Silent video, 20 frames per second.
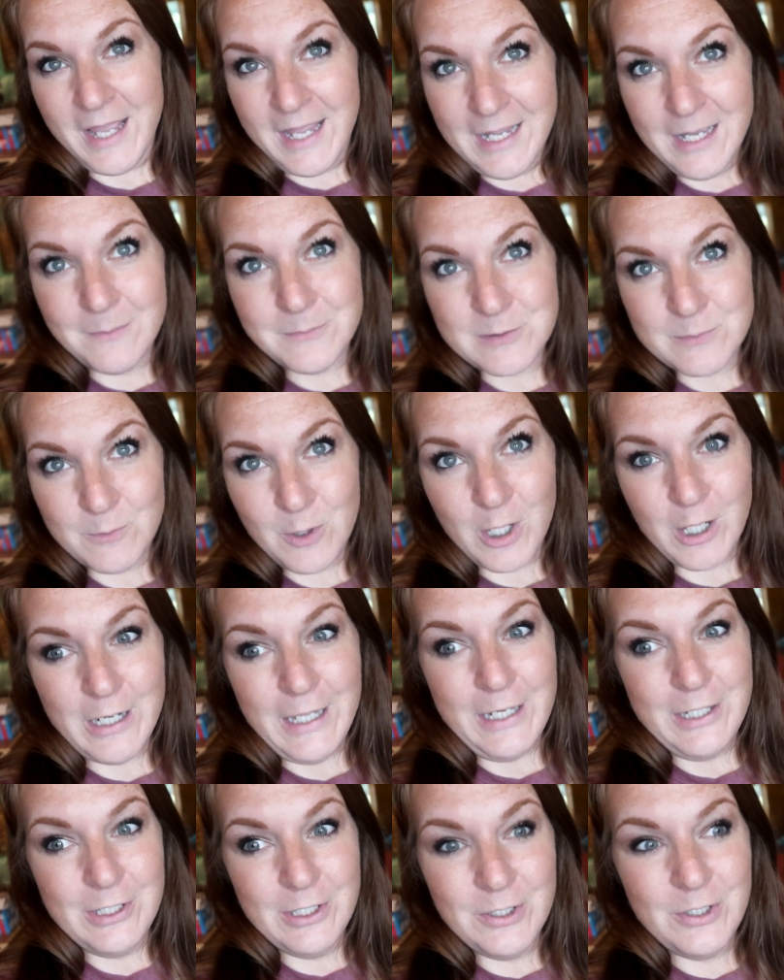camp tomorrow
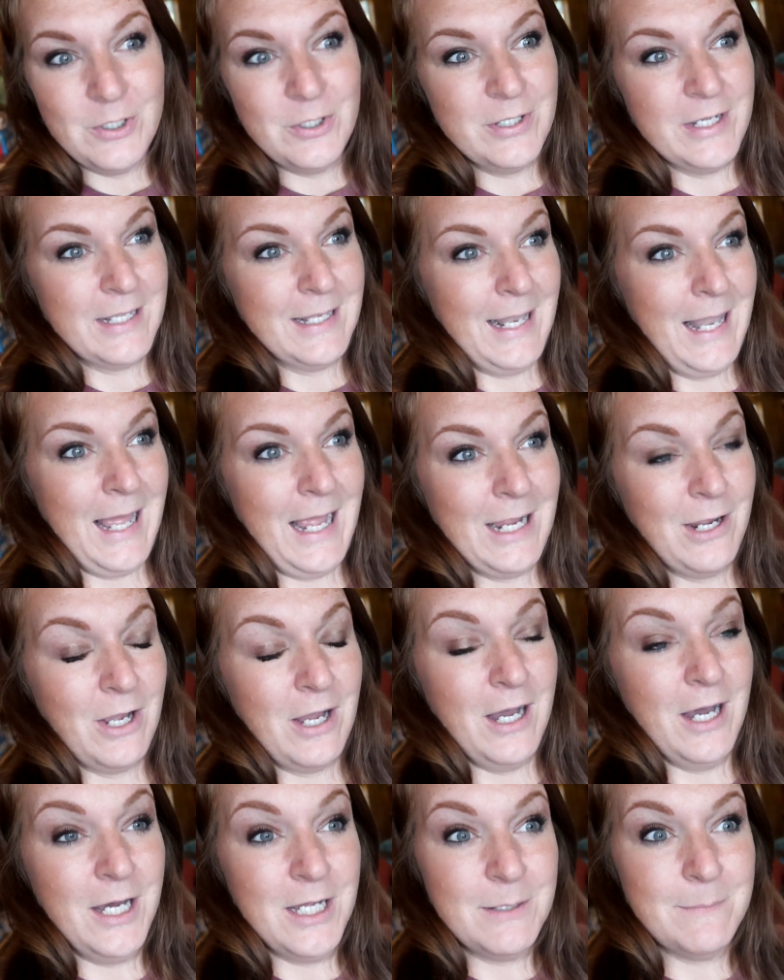at noon and like
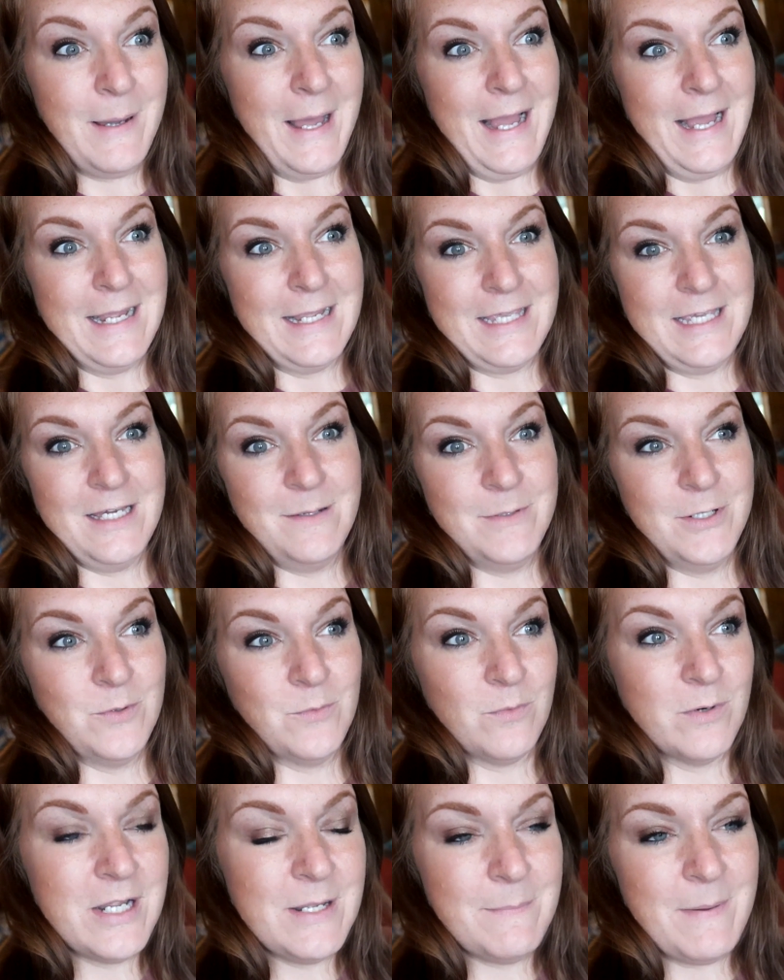unpack him
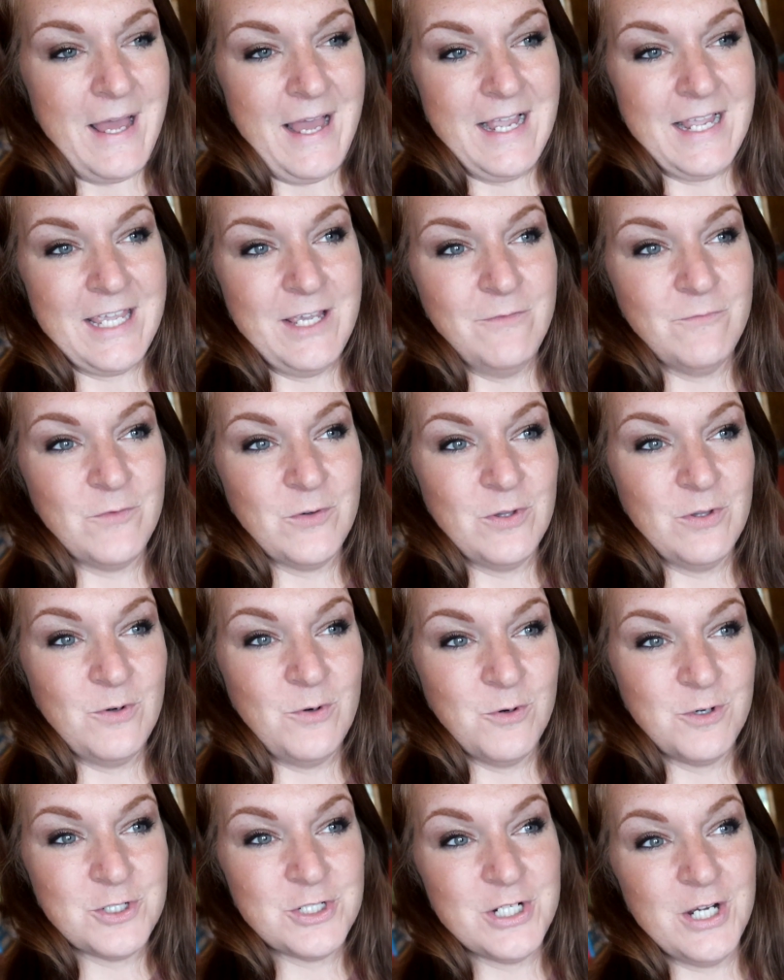and repack him for the
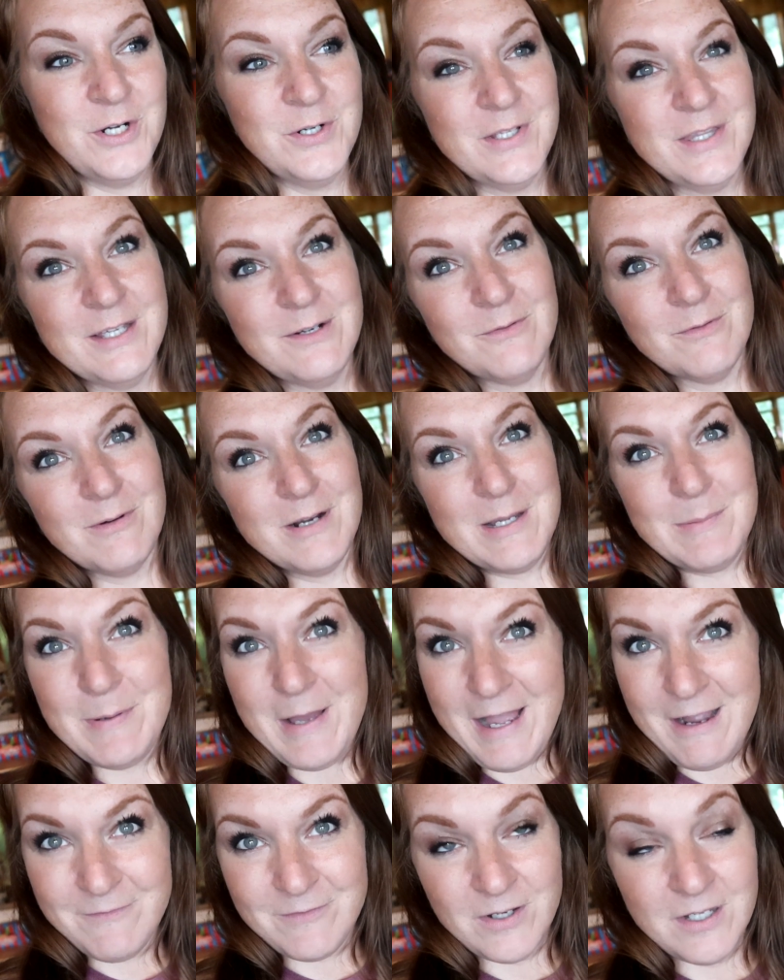horse show and then
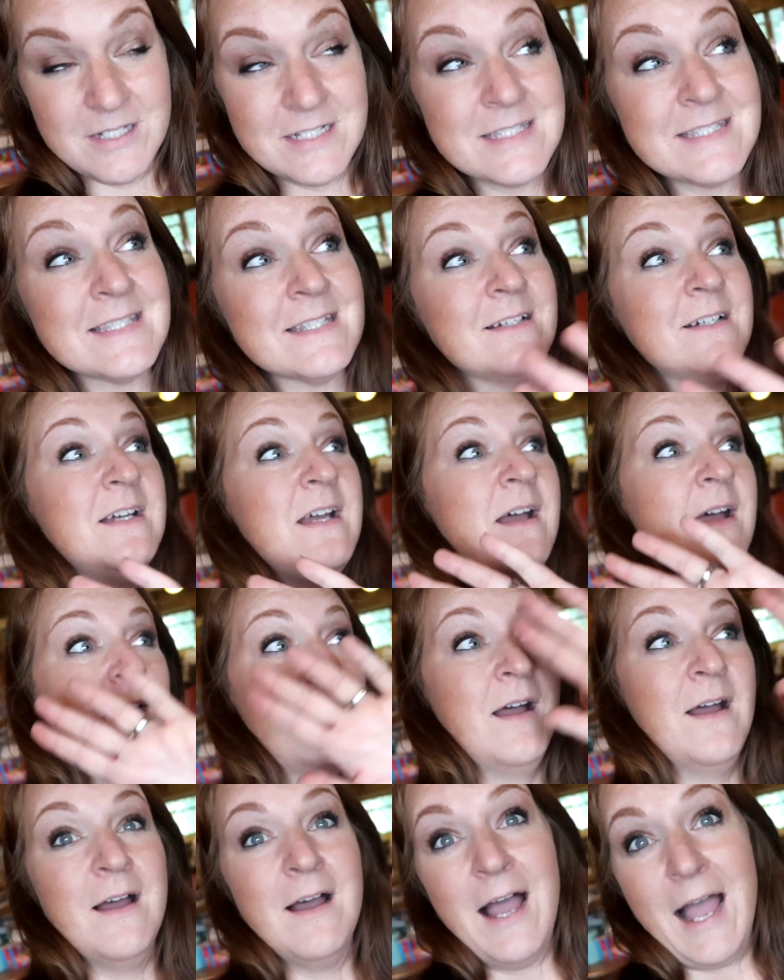repack for, it's,
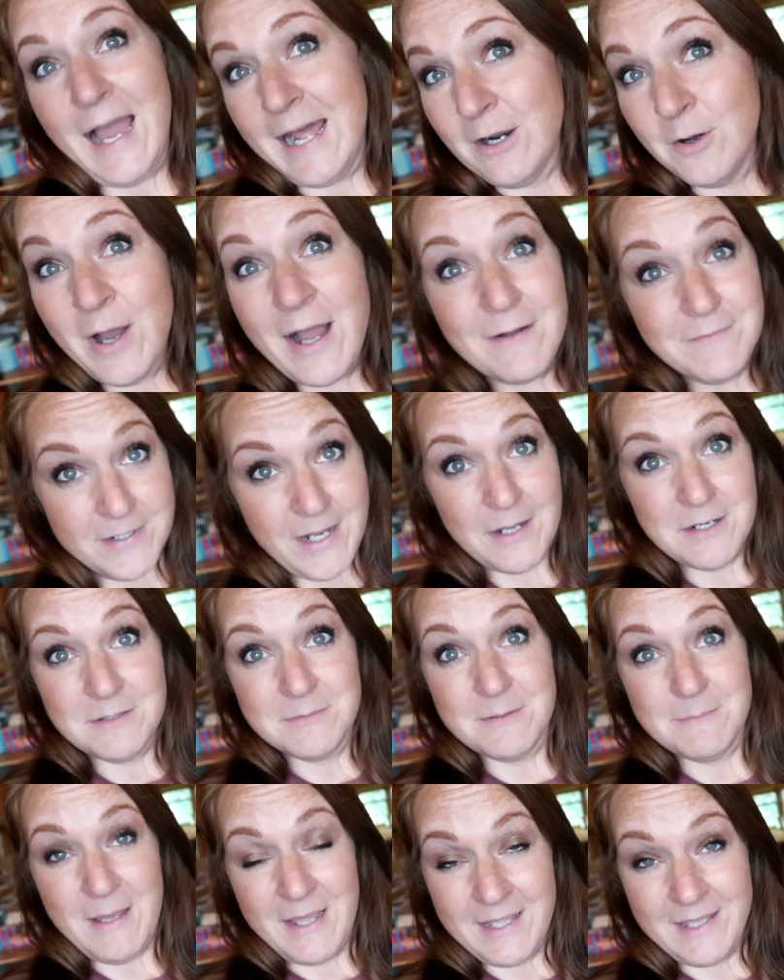I don't have time to
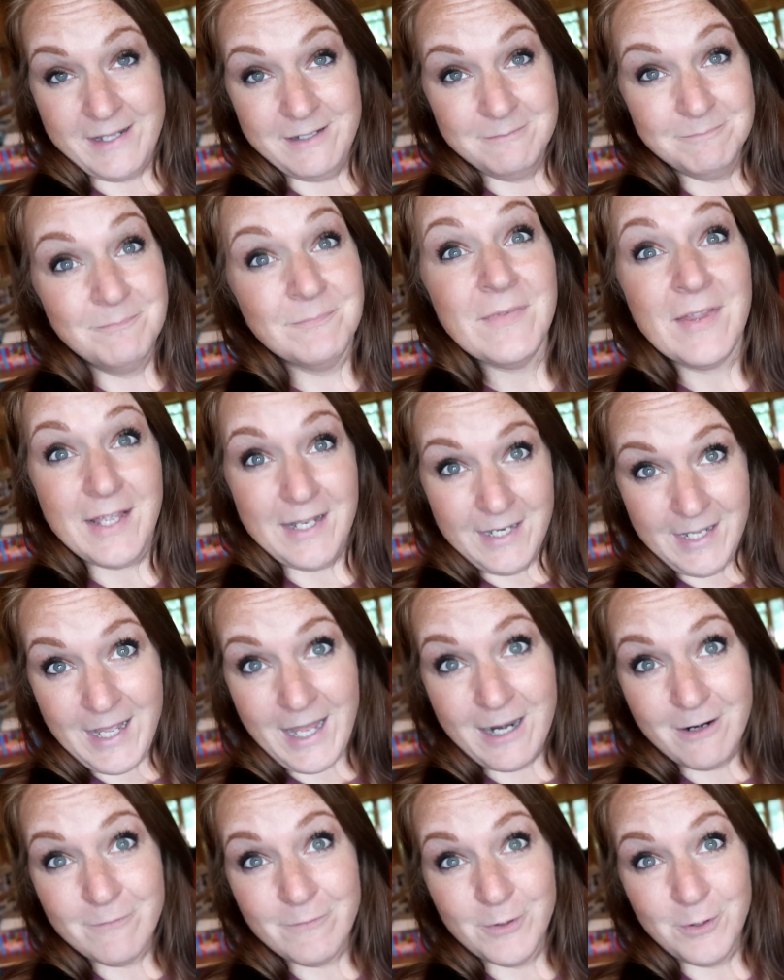be making any
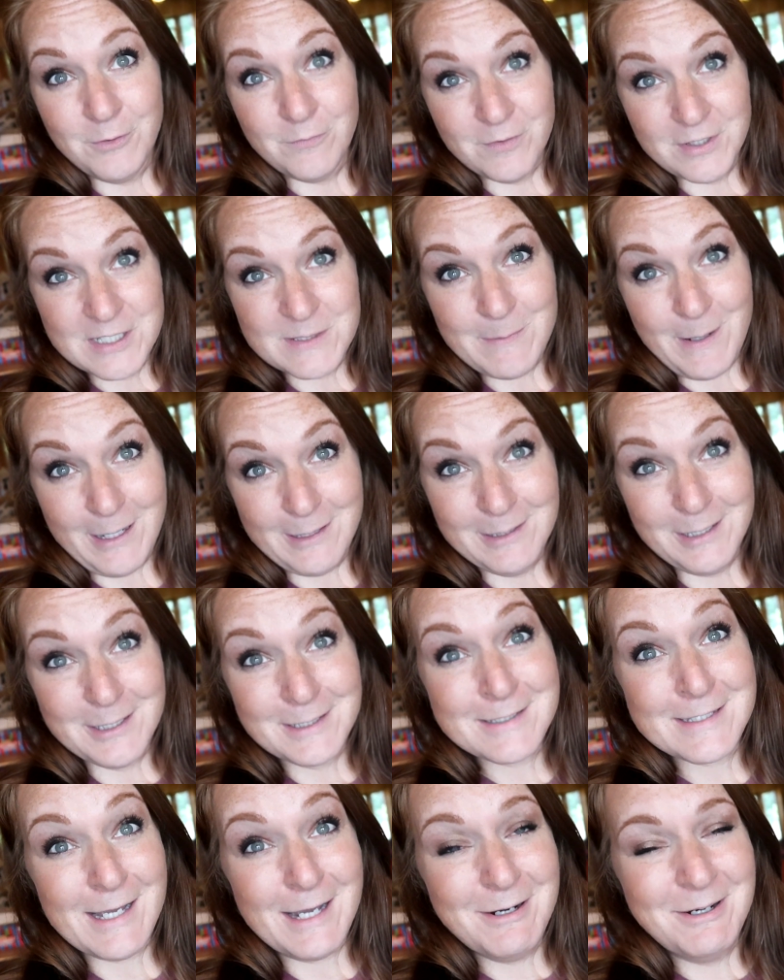kind of food for this potluck,
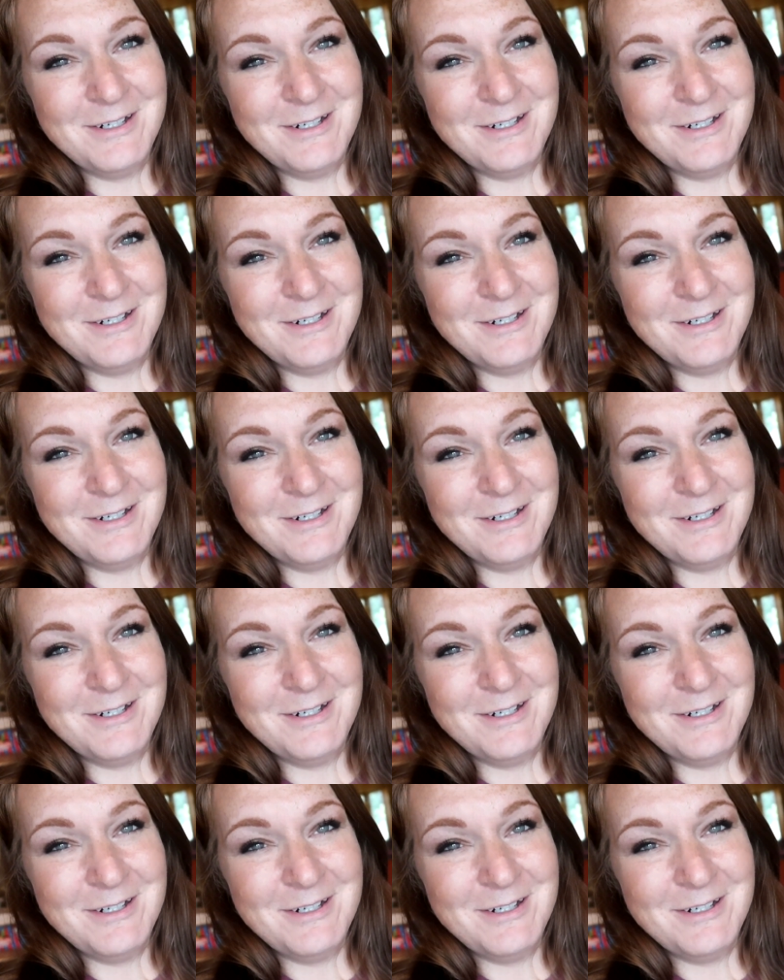so.